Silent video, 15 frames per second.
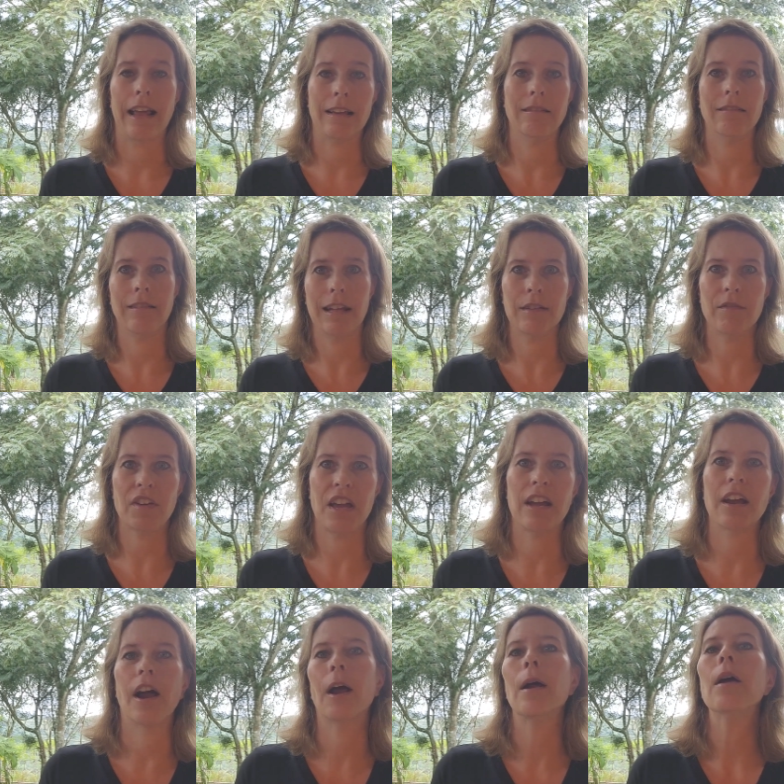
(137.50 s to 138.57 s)
live
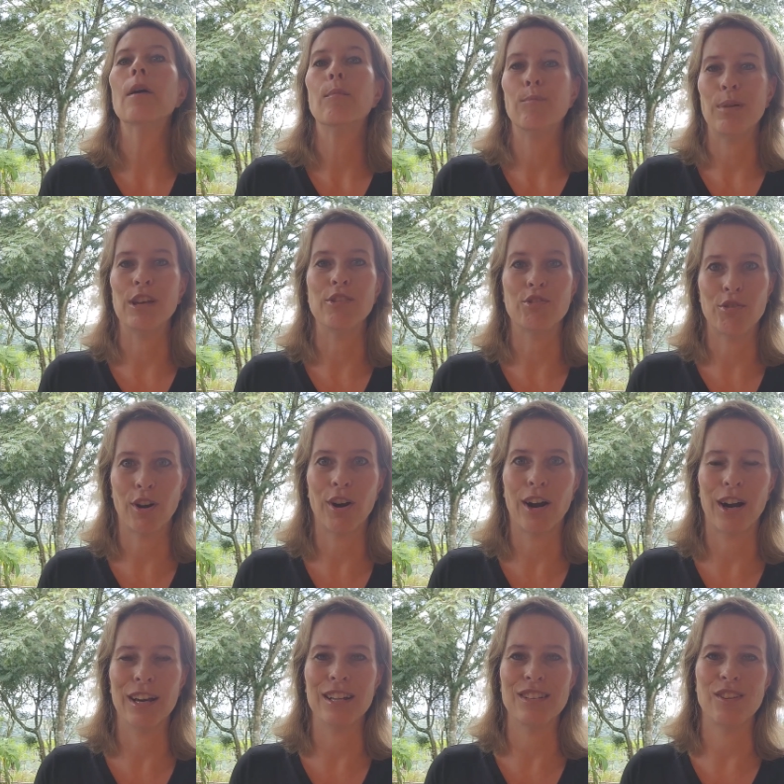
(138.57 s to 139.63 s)
here, be
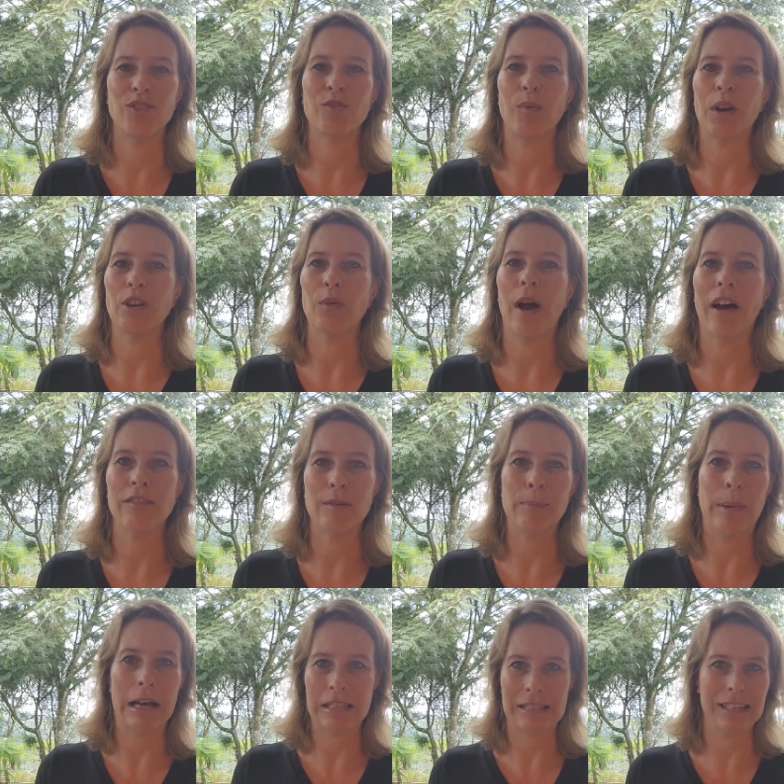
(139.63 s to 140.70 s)
sure this is when you have a
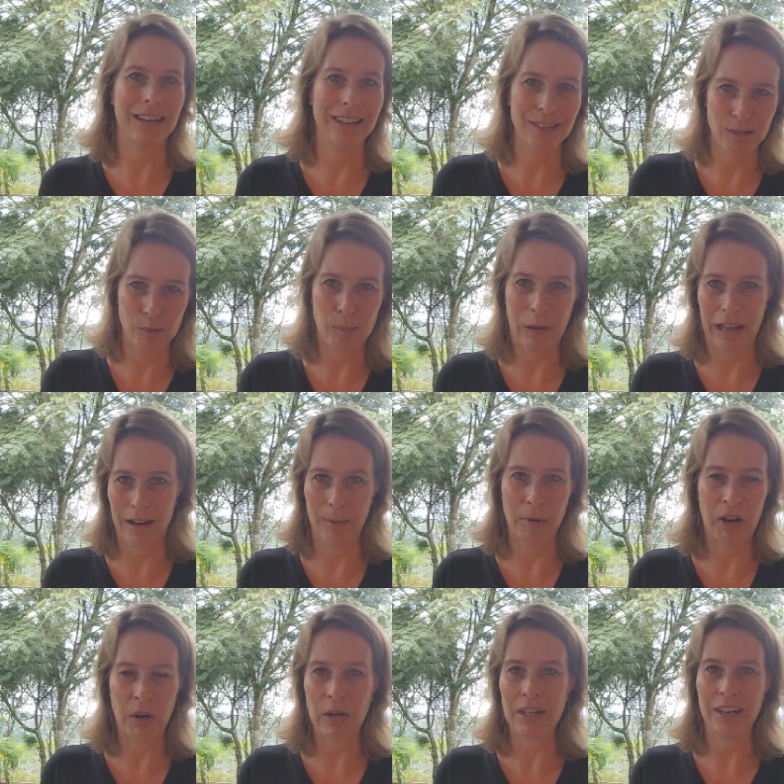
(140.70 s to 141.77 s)
bus ticket to Panama
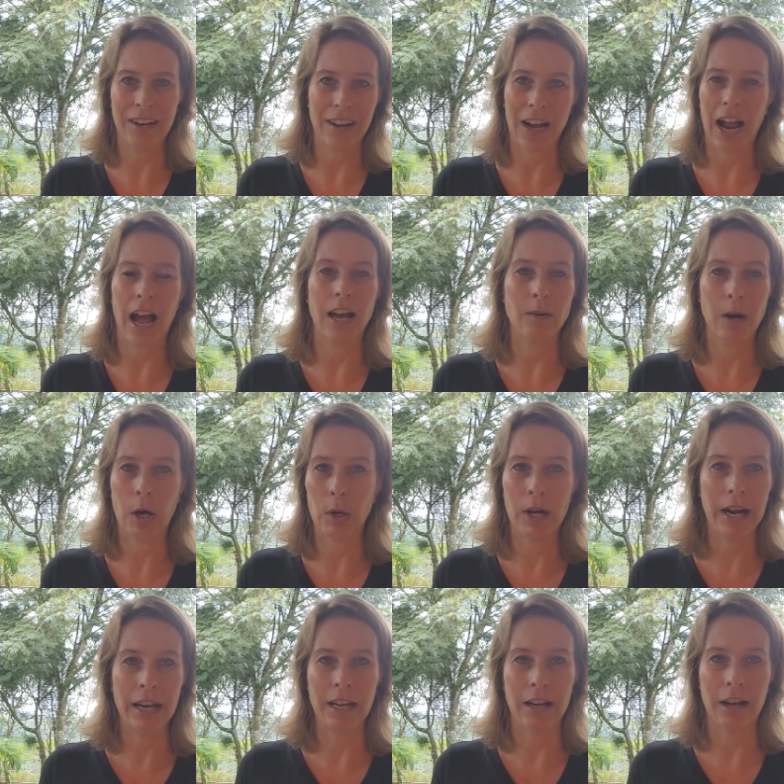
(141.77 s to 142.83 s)
or Nicaragua or
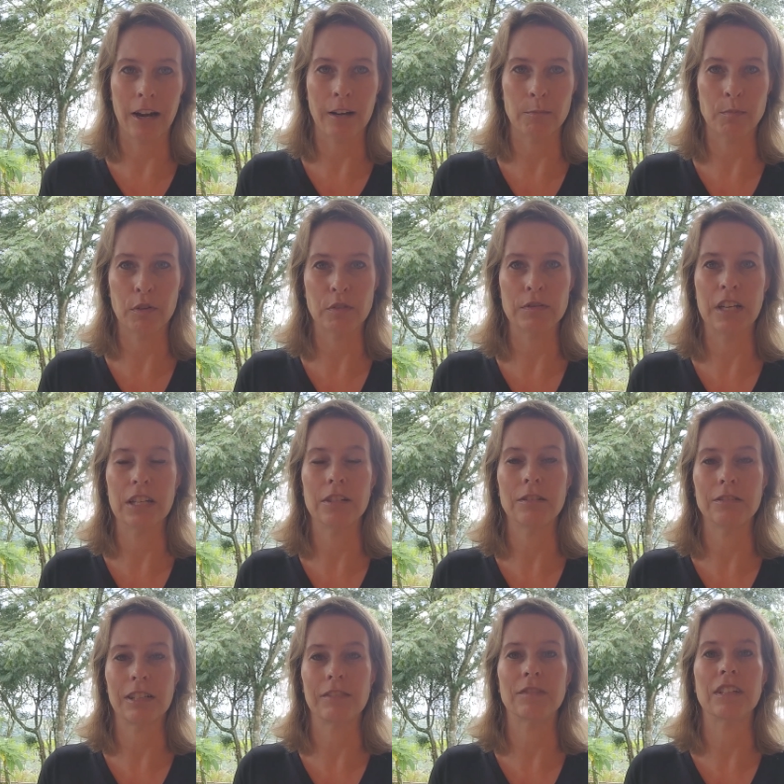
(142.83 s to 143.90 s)
any kind of proof that you're
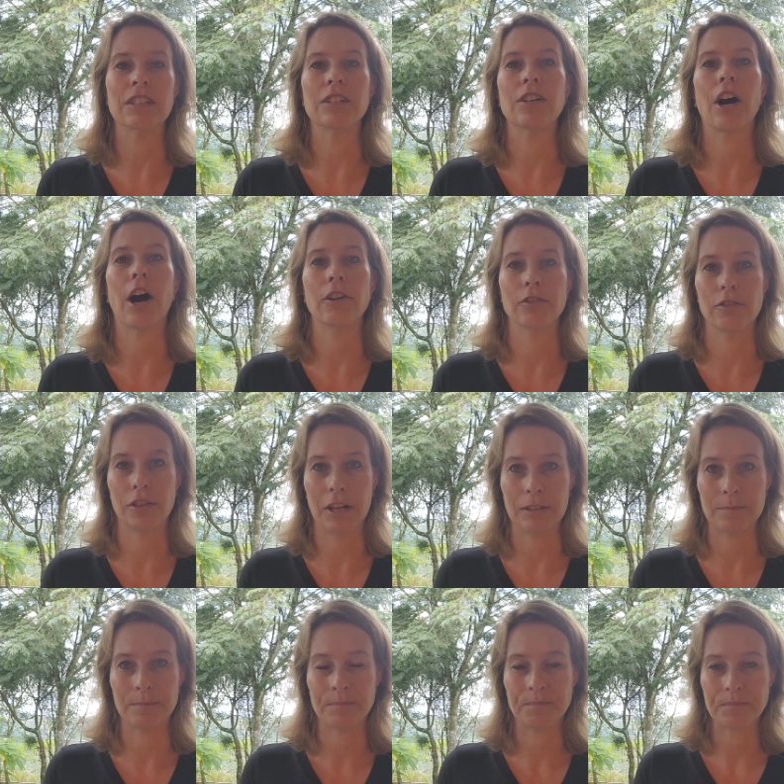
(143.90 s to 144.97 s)
leaving the country.
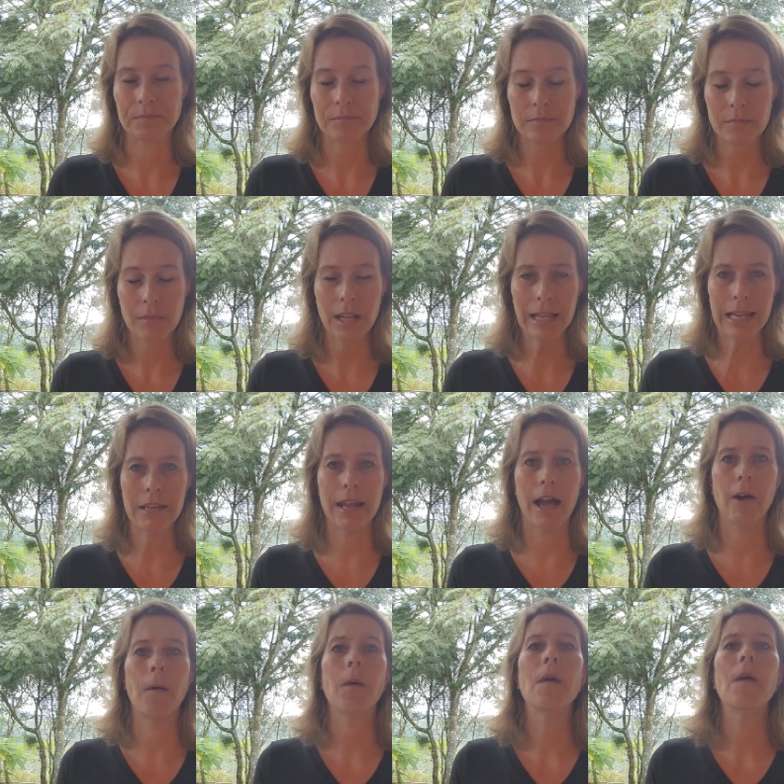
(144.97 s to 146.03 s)
Now,